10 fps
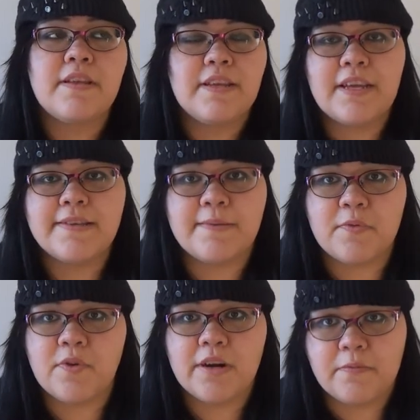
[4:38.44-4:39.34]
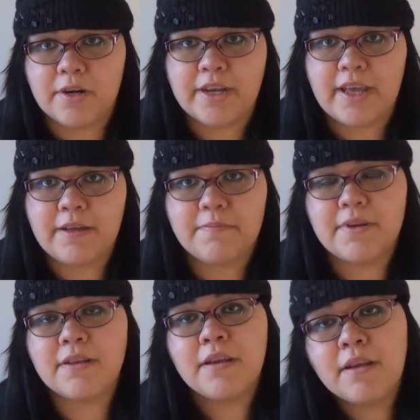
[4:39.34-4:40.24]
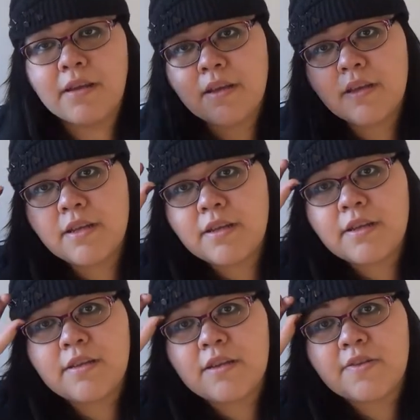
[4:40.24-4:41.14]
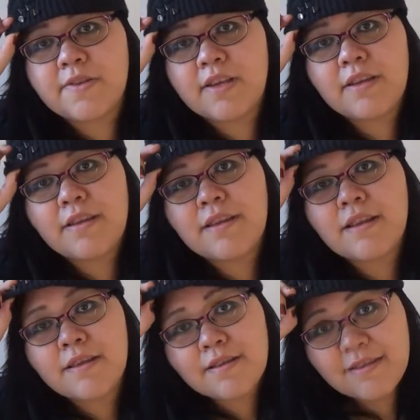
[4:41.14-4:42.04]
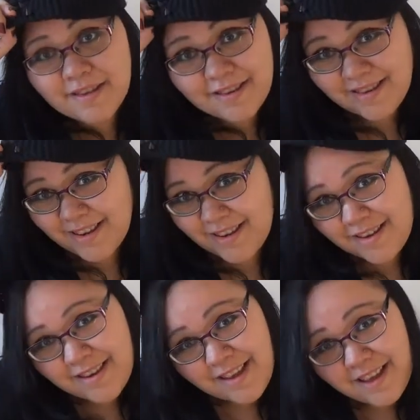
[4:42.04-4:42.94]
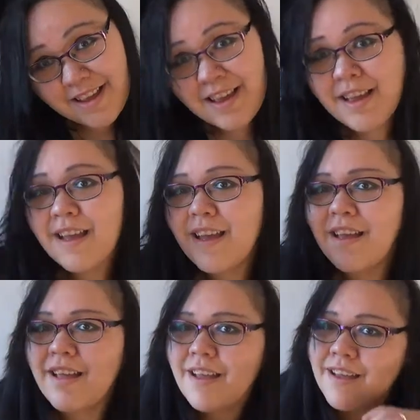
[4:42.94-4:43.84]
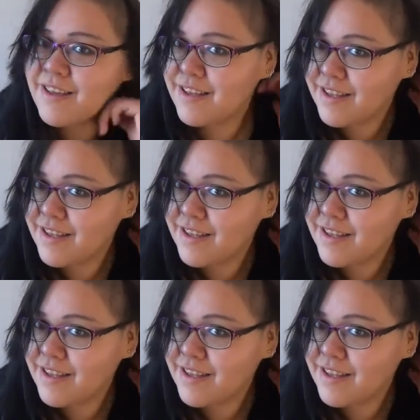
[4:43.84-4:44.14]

Yes, I'm aware I'm wearing a hat, but you'll see. Dun, da, da, da, da, da, da.